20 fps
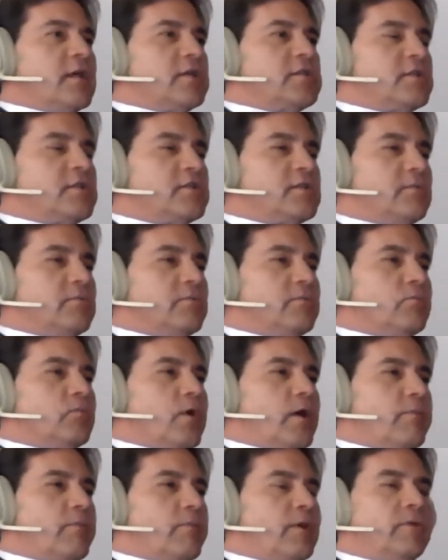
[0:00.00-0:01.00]
system
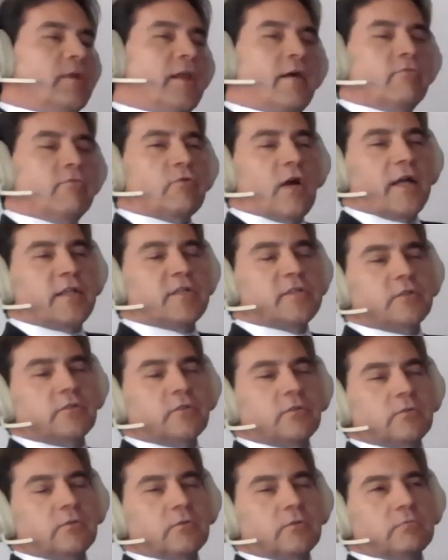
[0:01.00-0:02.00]
where people have rights
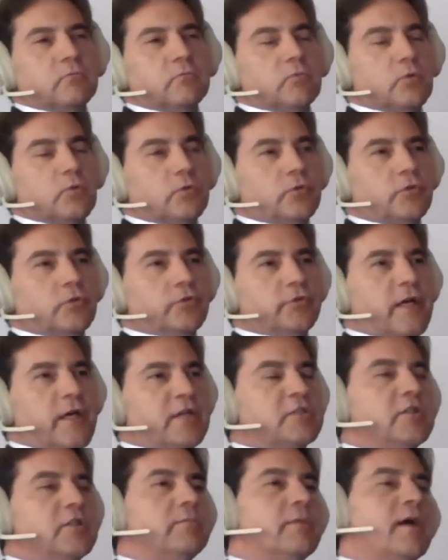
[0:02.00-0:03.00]
and rules
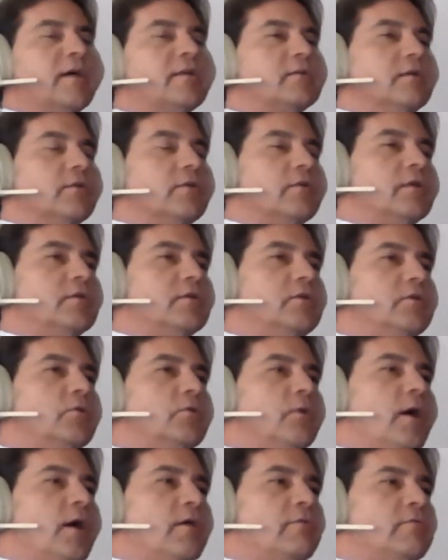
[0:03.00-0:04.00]
actually matter, then
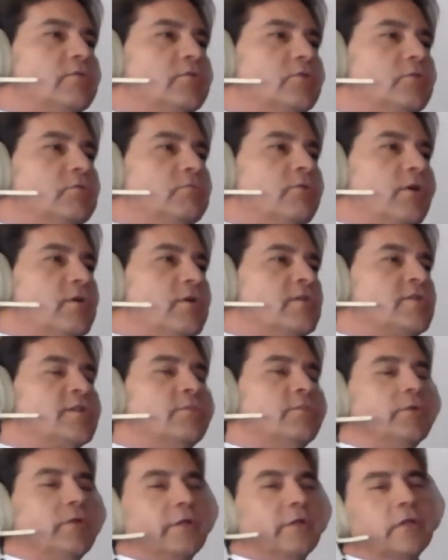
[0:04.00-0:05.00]
you have to very
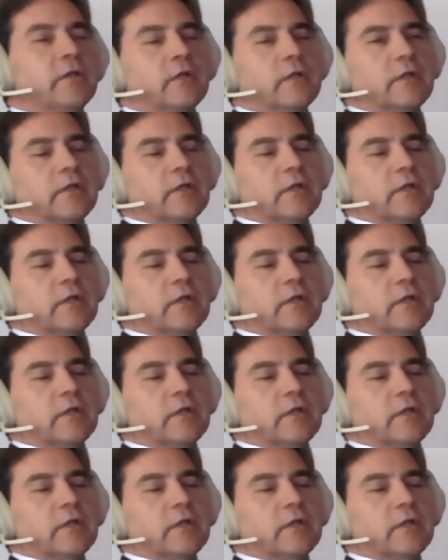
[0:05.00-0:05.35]
simply